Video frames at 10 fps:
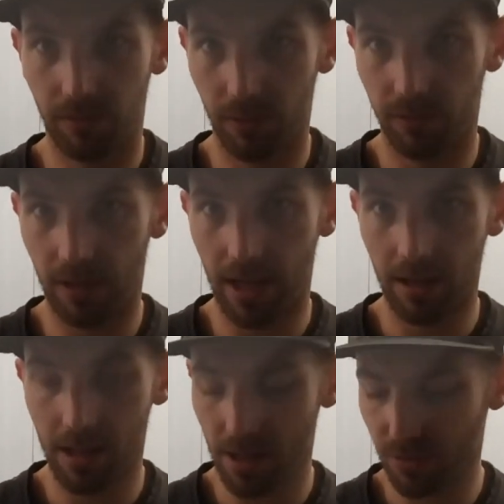if you fly a
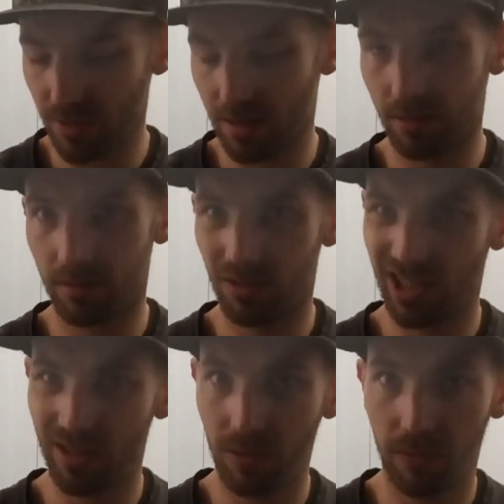lot, around
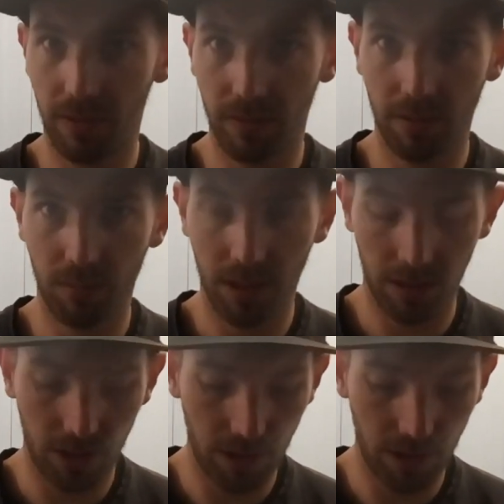10 to 15 minutes